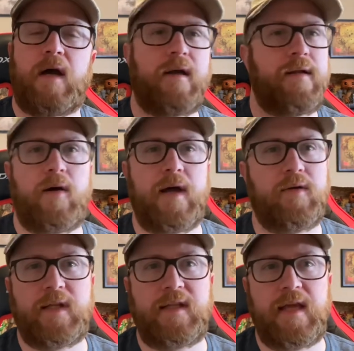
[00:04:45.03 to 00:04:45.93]
No, I
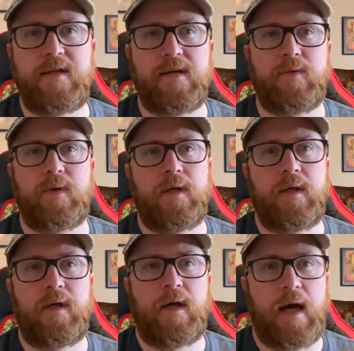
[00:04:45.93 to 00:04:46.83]
don't think they do.
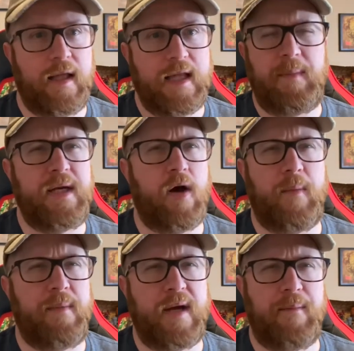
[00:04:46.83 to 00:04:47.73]
Uh, let me know,
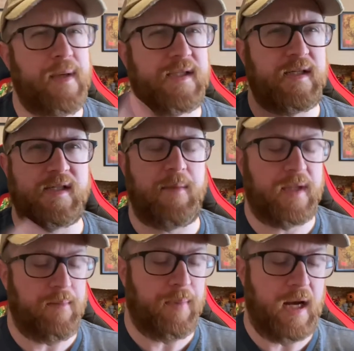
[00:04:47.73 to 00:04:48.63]
maybe I'm missing
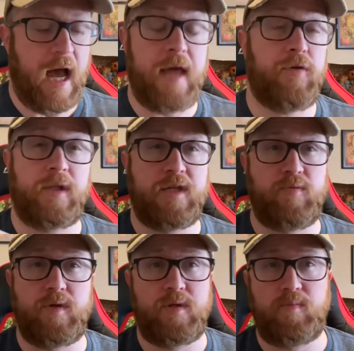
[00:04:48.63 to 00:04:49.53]
something, but I thought this
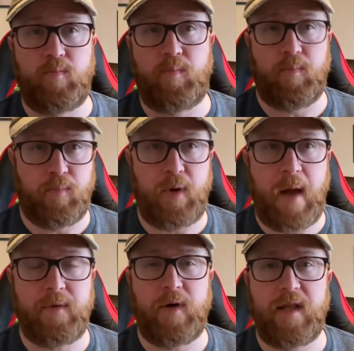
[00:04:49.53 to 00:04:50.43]
was
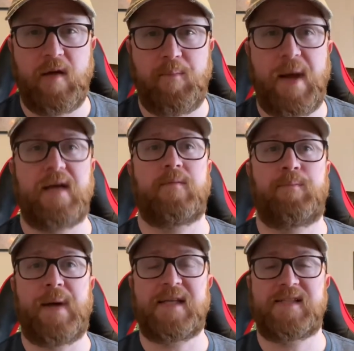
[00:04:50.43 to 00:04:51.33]
probably one of their best,
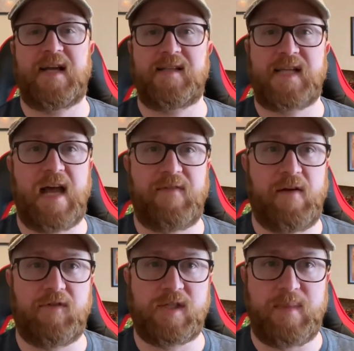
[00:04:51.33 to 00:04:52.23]
best scents I've
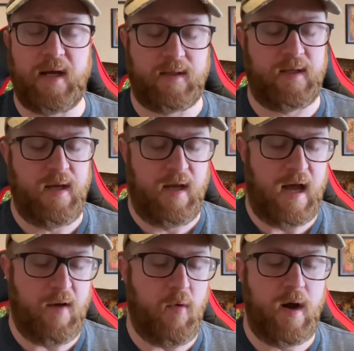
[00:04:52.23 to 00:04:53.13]
ever smelled.
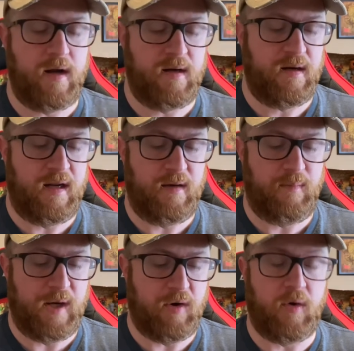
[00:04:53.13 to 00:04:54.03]
I want it in
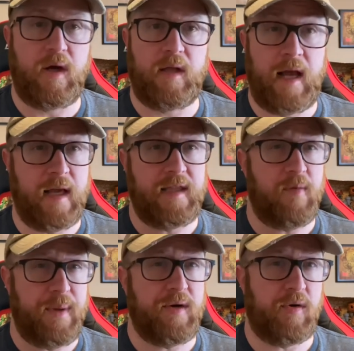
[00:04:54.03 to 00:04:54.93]
beard oil. I like their
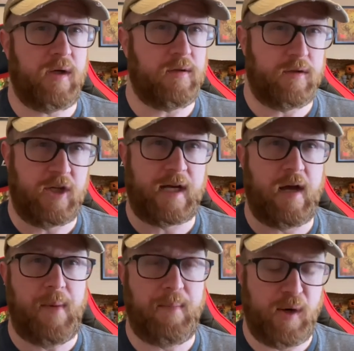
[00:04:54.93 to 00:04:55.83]
beard oil. Check
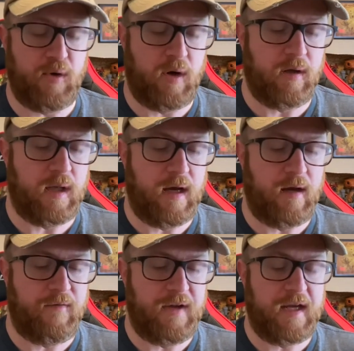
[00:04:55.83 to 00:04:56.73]
out my beard oil
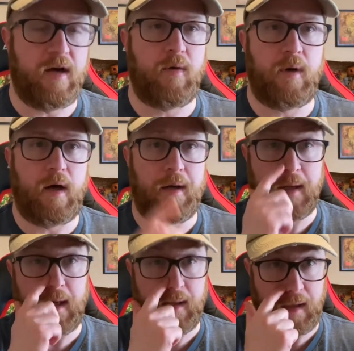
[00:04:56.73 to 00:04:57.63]
uh, video on
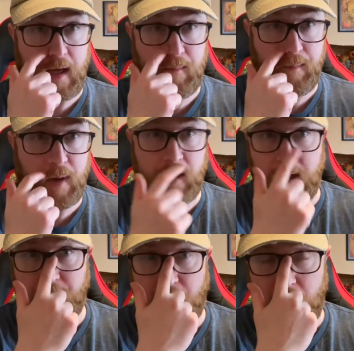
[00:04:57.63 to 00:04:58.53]
uh, their, on
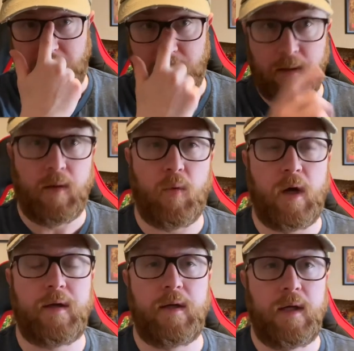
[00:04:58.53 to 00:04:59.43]
their pine
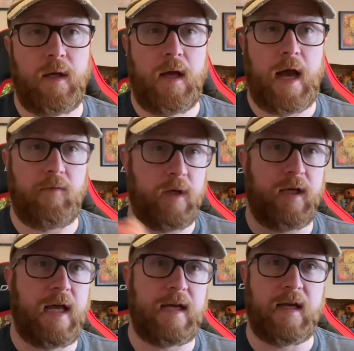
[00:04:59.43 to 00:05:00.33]
one. I really
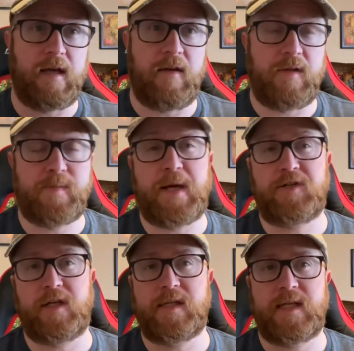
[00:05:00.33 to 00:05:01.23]
like it,
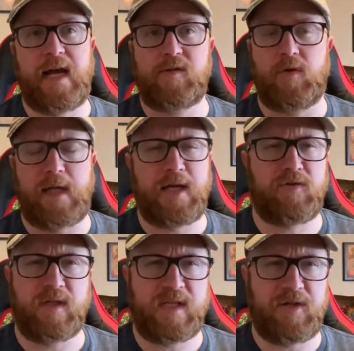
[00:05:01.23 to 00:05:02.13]
especially because it has all
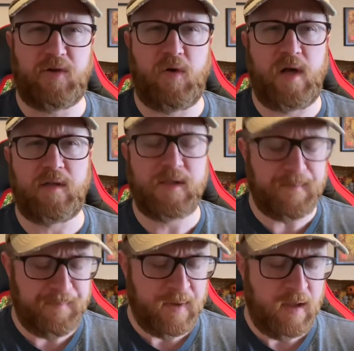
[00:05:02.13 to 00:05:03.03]
natural essential oils.
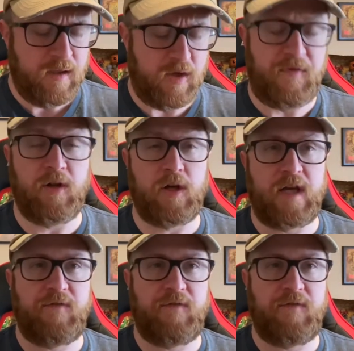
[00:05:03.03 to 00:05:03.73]
So if you're looking for